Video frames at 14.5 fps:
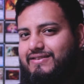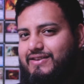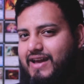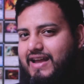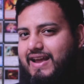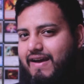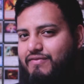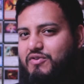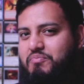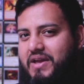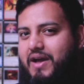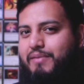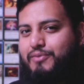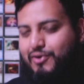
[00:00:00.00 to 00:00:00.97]
You kind of have to
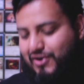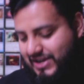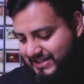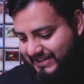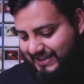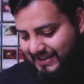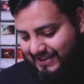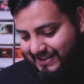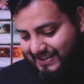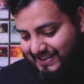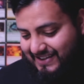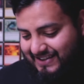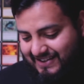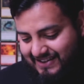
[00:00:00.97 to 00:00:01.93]
become crazy.
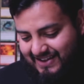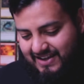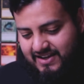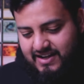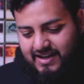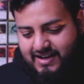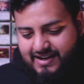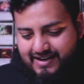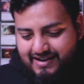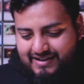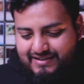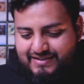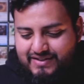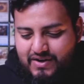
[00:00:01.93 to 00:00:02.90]

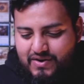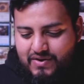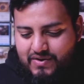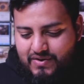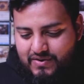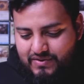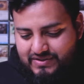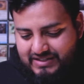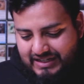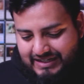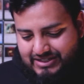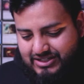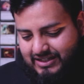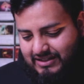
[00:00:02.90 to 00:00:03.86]
So
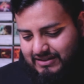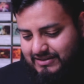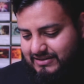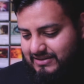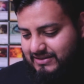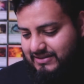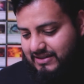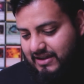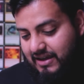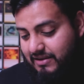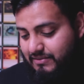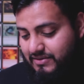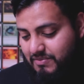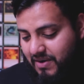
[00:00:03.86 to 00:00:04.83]
teachings.
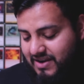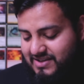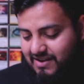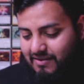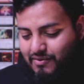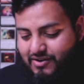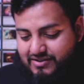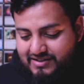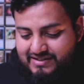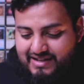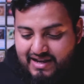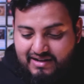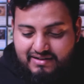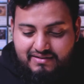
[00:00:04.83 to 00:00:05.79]
I'm surprised I wrote this
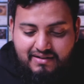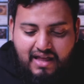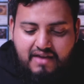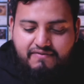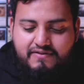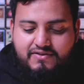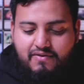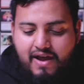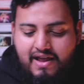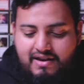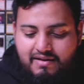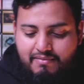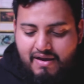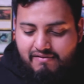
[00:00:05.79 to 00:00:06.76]
down. Life is
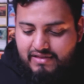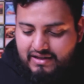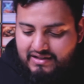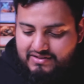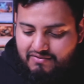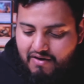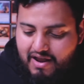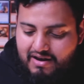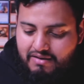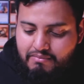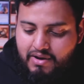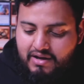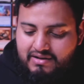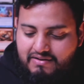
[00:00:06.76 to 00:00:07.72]
random. Everything is
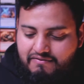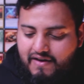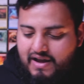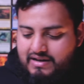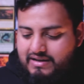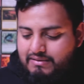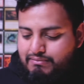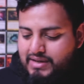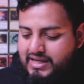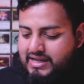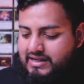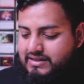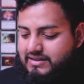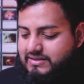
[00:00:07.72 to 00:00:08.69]
random, undefined, and
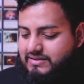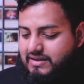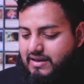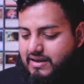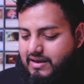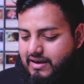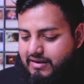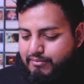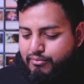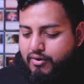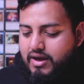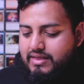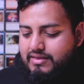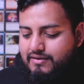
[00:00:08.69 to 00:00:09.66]
meaningless.
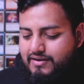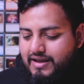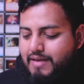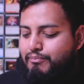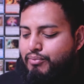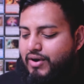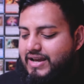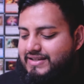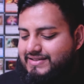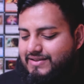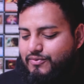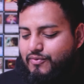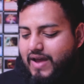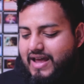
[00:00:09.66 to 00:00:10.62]
Embrace the
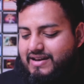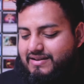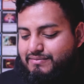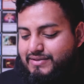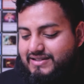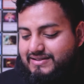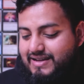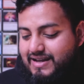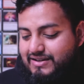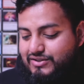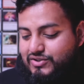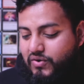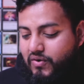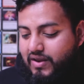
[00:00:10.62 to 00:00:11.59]
randomness
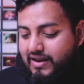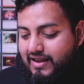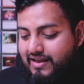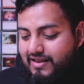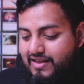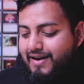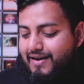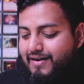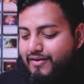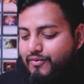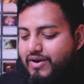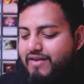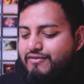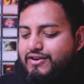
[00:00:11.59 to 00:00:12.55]
and join it.
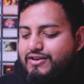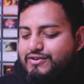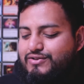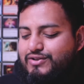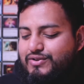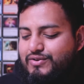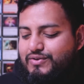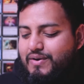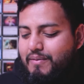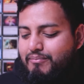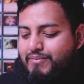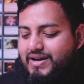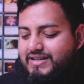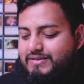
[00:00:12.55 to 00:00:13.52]
Whatever you do
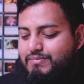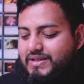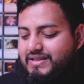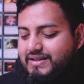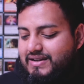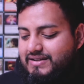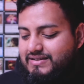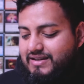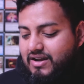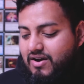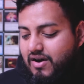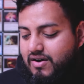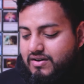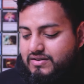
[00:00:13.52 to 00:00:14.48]
must be done to
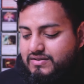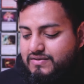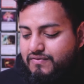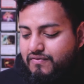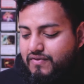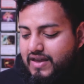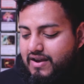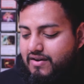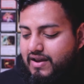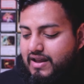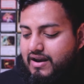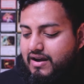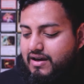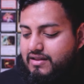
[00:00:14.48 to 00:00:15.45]
cause fear
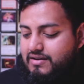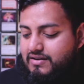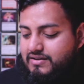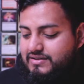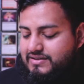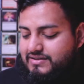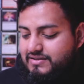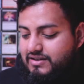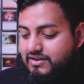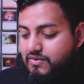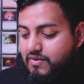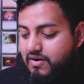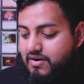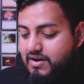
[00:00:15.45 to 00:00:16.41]
in others.
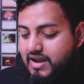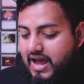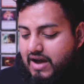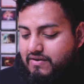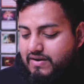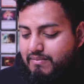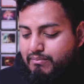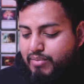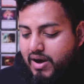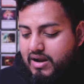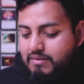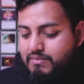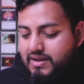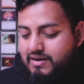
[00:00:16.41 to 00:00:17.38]
You are now an
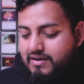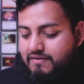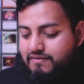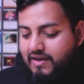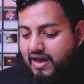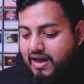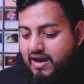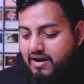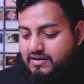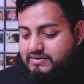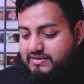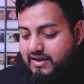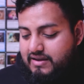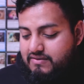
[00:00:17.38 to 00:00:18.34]
embodiment of
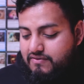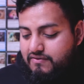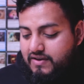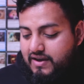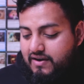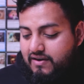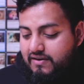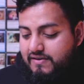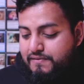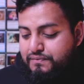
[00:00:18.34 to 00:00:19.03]
chaos and fear.